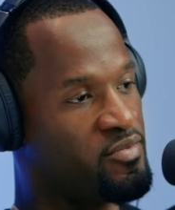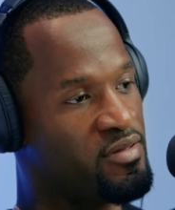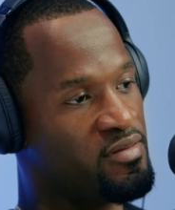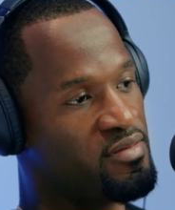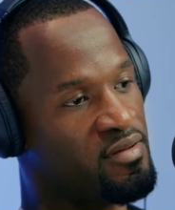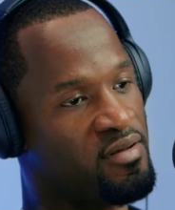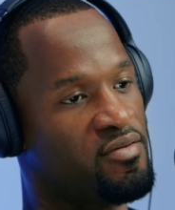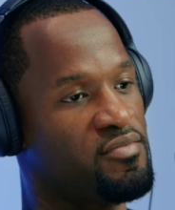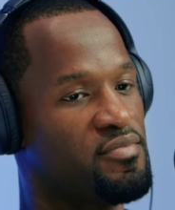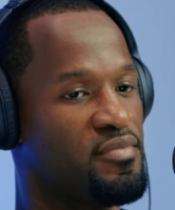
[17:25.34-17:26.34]
With
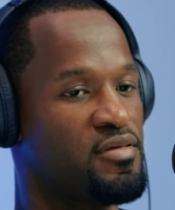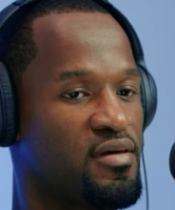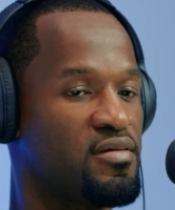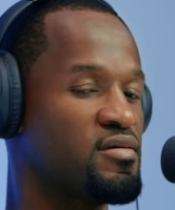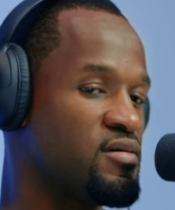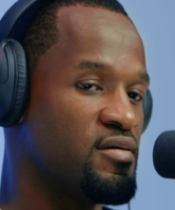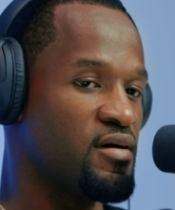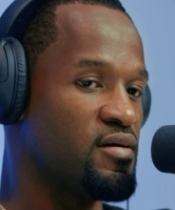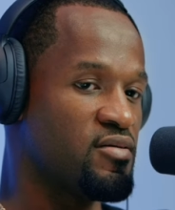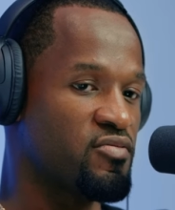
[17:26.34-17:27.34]
um, the things that she
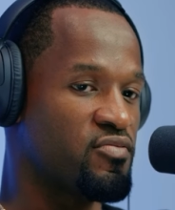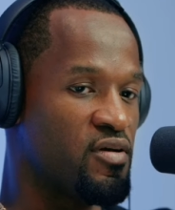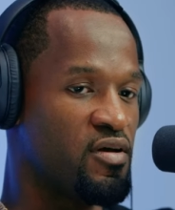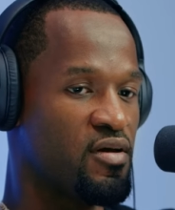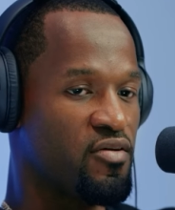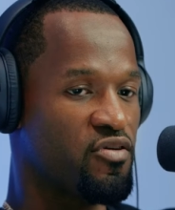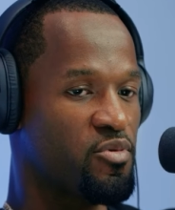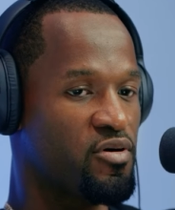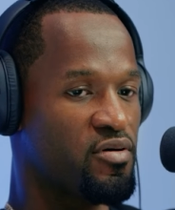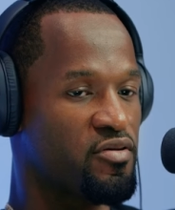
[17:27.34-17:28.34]
does
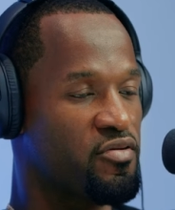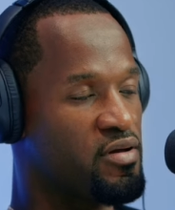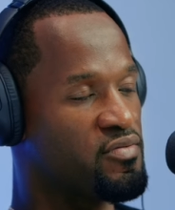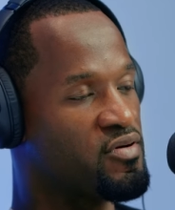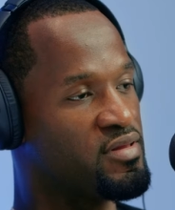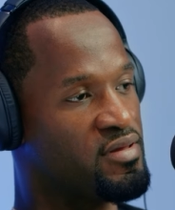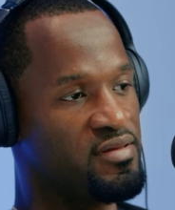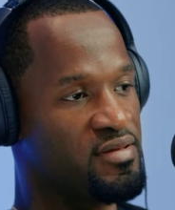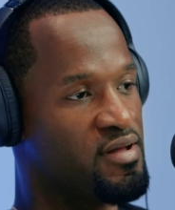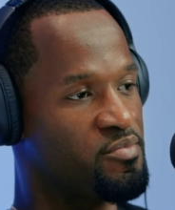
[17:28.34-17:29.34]
from a creative
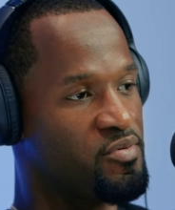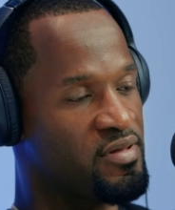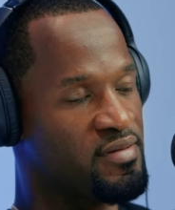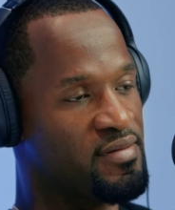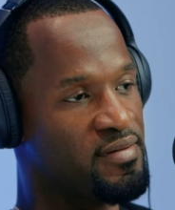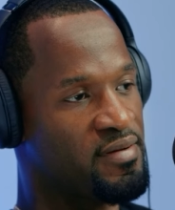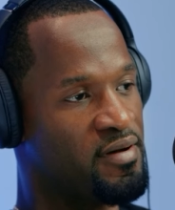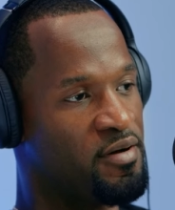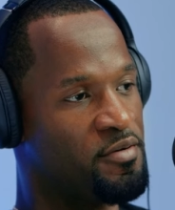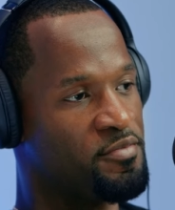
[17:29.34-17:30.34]
content standpoint.
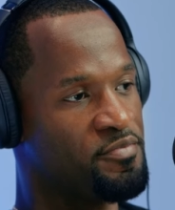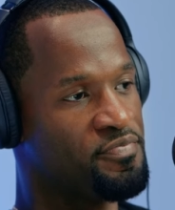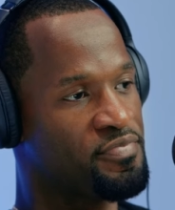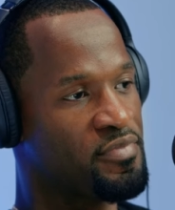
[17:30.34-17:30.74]
Um,